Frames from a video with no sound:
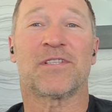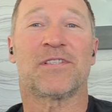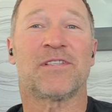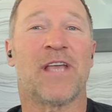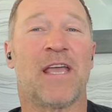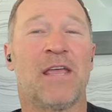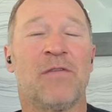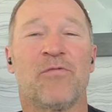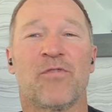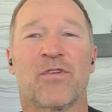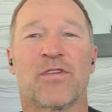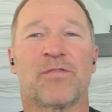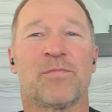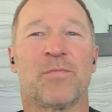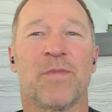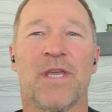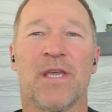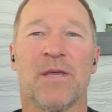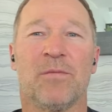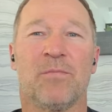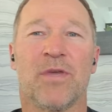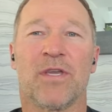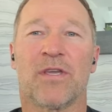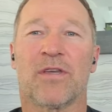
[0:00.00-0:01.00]
the same with
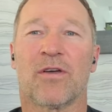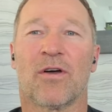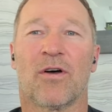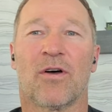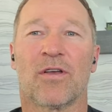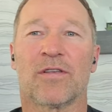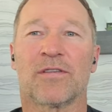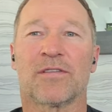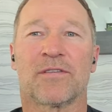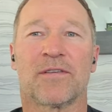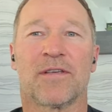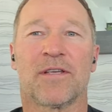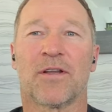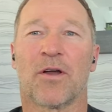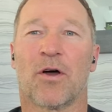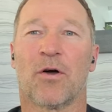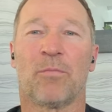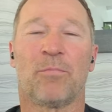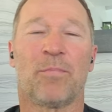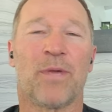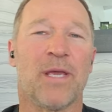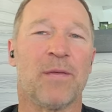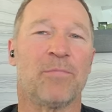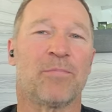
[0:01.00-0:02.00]
me because, you know,
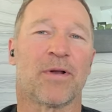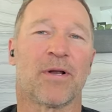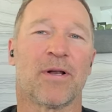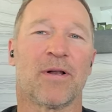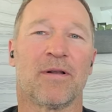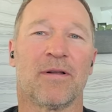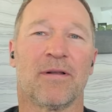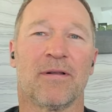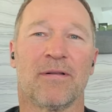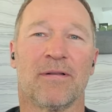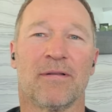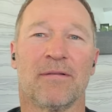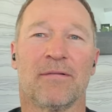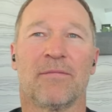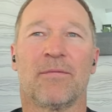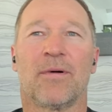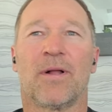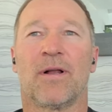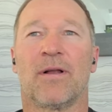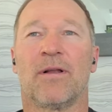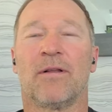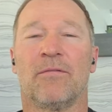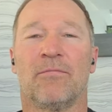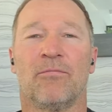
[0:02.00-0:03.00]
people,
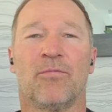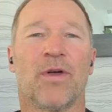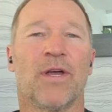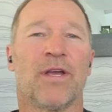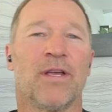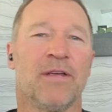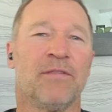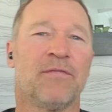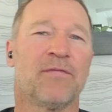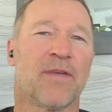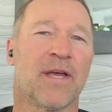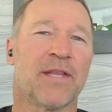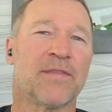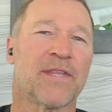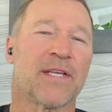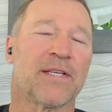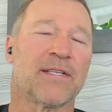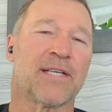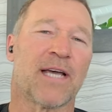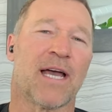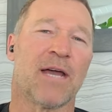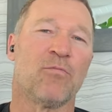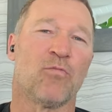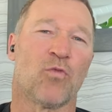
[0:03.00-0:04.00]
well, even at the
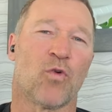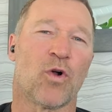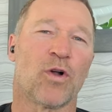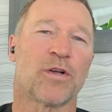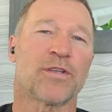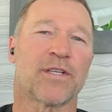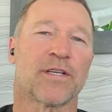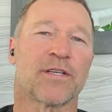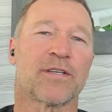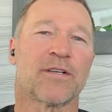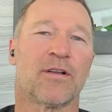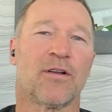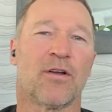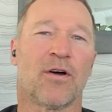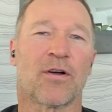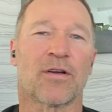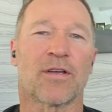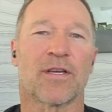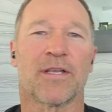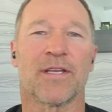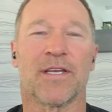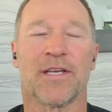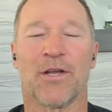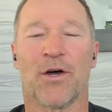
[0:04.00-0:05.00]
time, Walter Clark,
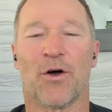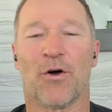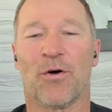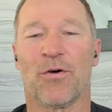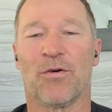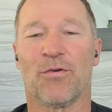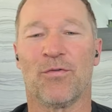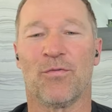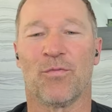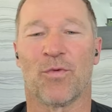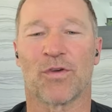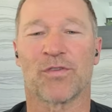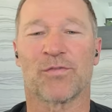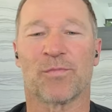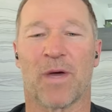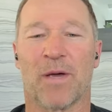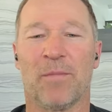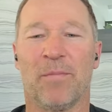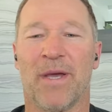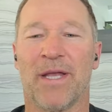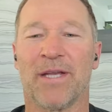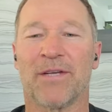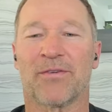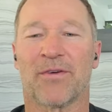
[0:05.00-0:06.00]
you know, who was my
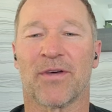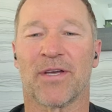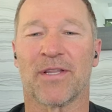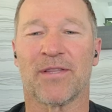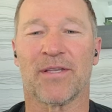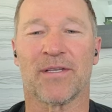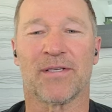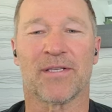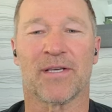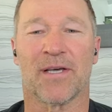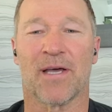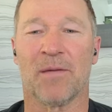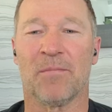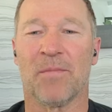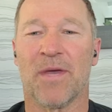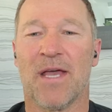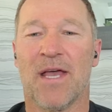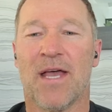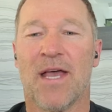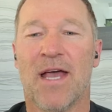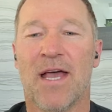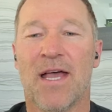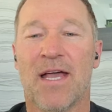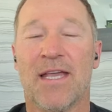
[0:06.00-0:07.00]
mentor at the time,
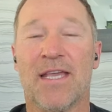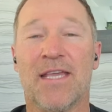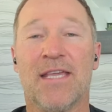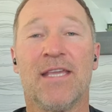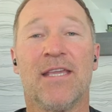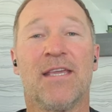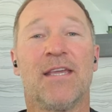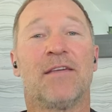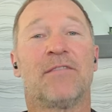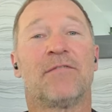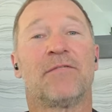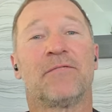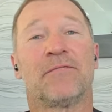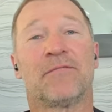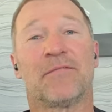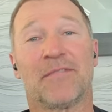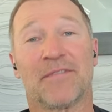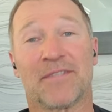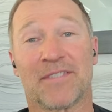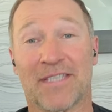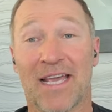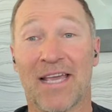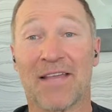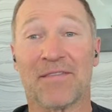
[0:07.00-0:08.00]
he
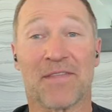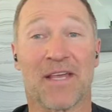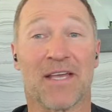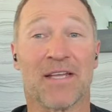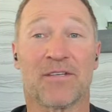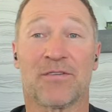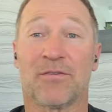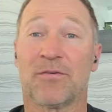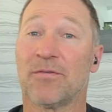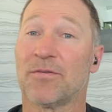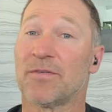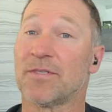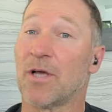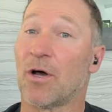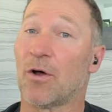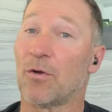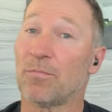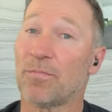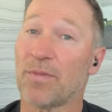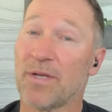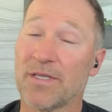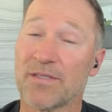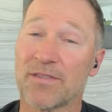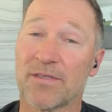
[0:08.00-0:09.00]
said that too.
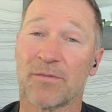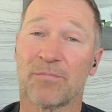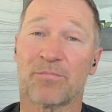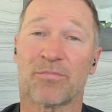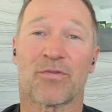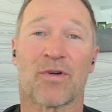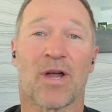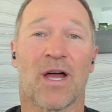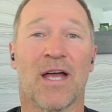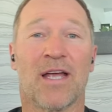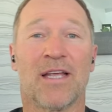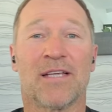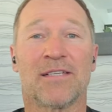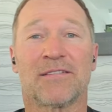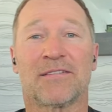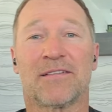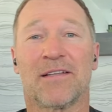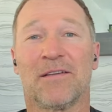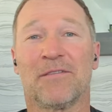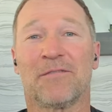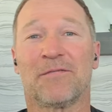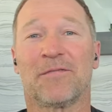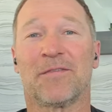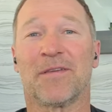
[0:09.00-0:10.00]
Don't be surprised
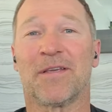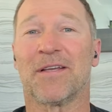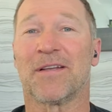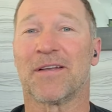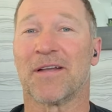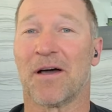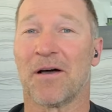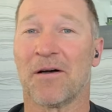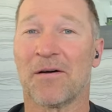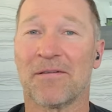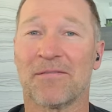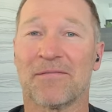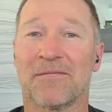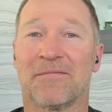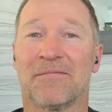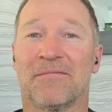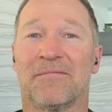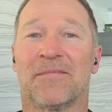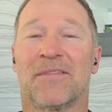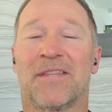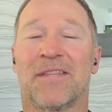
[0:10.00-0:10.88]
if, you know,